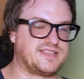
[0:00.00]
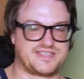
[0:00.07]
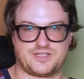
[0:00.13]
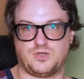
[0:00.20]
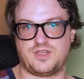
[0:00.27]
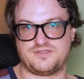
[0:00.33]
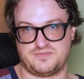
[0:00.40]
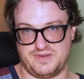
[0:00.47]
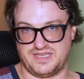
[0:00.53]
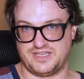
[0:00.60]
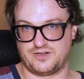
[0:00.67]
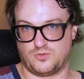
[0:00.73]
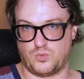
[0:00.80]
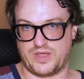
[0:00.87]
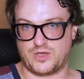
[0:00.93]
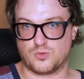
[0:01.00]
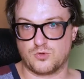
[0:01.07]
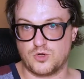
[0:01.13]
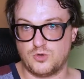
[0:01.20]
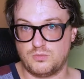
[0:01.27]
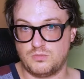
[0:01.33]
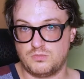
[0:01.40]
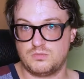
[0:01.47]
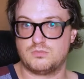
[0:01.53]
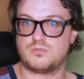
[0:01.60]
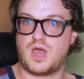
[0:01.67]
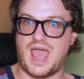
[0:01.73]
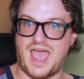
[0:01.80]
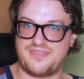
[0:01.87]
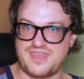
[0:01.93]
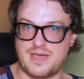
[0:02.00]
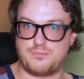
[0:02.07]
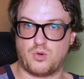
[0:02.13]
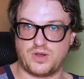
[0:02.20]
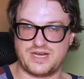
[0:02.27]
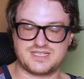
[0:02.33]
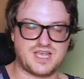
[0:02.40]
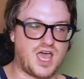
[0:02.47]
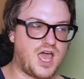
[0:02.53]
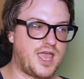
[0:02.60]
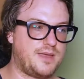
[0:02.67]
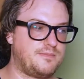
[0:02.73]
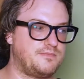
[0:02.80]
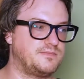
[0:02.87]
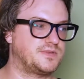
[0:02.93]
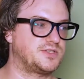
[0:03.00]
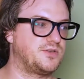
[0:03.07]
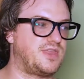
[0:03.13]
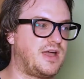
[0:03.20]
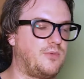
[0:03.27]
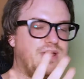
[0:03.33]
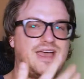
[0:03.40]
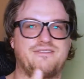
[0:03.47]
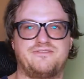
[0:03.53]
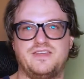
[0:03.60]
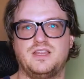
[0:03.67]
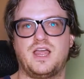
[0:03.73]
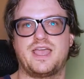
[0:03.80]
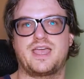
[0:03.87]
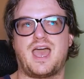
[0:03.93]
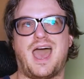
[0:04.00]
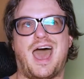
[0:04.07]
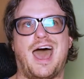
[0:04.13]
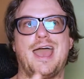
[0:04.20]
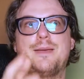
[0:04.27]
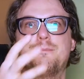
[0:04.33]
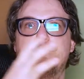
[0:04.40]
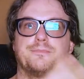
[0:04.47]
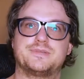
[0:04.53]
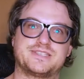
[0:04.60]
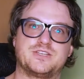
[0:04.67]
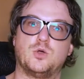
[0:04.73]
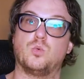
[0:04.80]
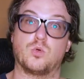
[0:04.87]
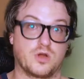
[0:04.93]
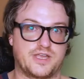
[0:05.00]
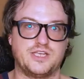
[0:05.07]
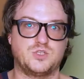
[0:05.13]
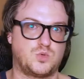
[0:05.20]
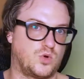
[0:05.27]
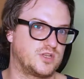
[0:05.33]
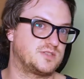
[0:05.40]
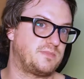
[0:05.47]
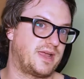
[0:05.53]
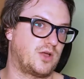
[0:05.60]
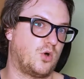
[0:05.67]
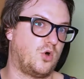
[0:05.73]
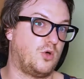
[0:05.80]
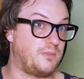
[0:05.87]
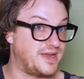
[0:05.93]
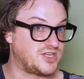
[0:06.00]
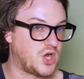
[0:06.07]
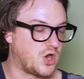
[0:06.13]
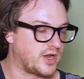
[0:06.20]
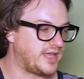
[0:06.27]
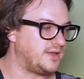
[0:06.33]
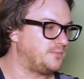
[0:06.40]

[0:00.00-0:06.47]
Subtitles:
still gives me a little wiggle room at that point in time, so that way I feel like I'm still working towards my goal, my target.